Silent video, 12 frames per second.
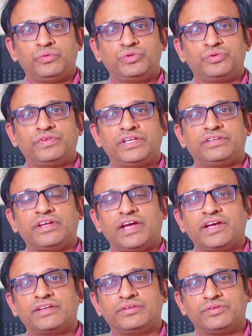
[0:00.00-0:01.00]
do we
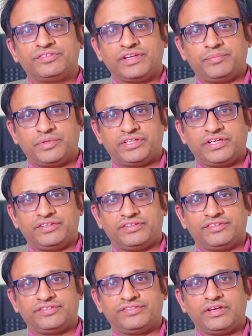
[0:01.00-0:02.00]
diagnose
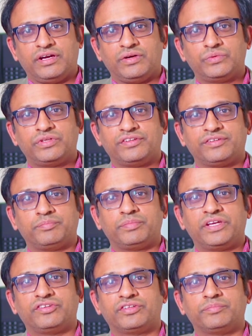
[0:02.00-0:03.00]
hepatitis? How does a
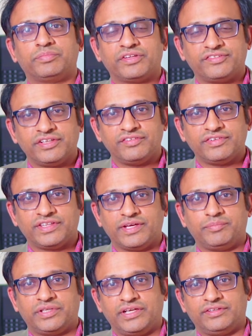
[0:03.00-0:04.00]
patient present with
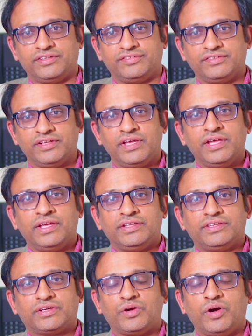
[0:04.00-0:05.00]
hepatitis?
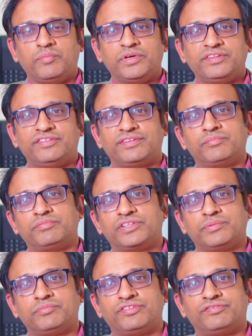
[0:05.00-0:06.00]
The common
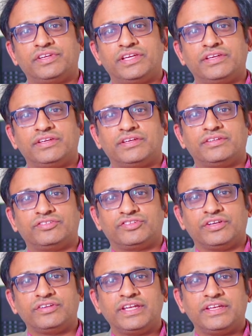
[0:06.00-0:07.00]
symptoms we
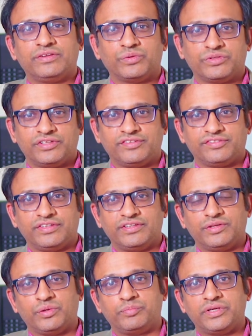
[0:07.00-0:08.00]
generally notice in
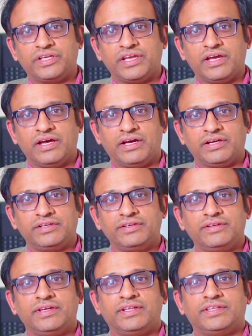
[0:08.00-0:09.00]
the OPD are
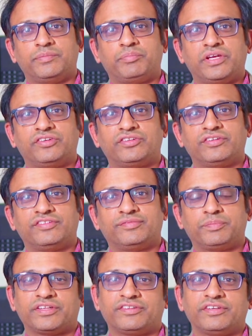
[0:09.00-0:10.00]
the patients
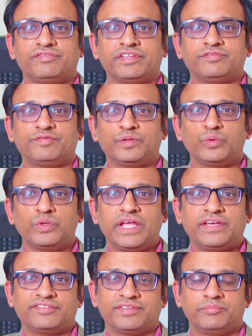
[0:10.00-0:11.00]
present with
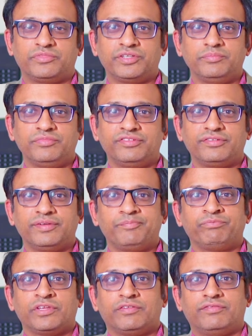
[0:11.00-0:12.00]
flu-like symptoms,
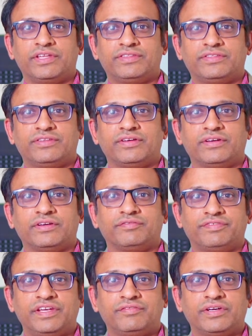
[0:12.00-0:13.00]
with
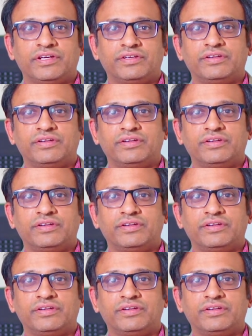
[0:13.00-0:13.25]
fever,